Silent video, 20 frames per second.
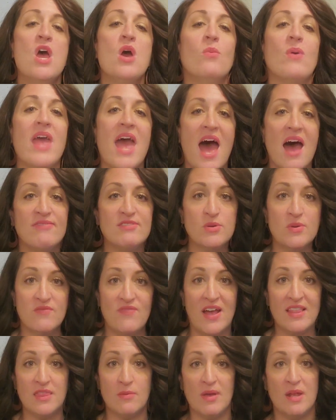We have to
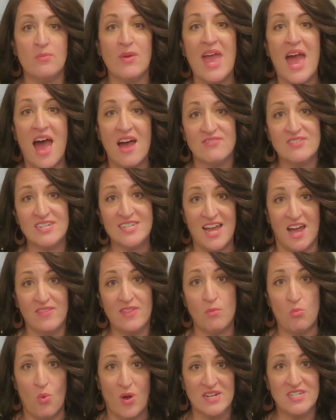invite them in. We have to tell
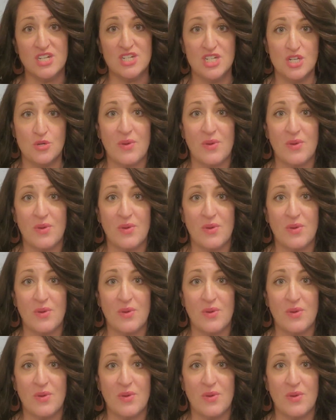them what to do.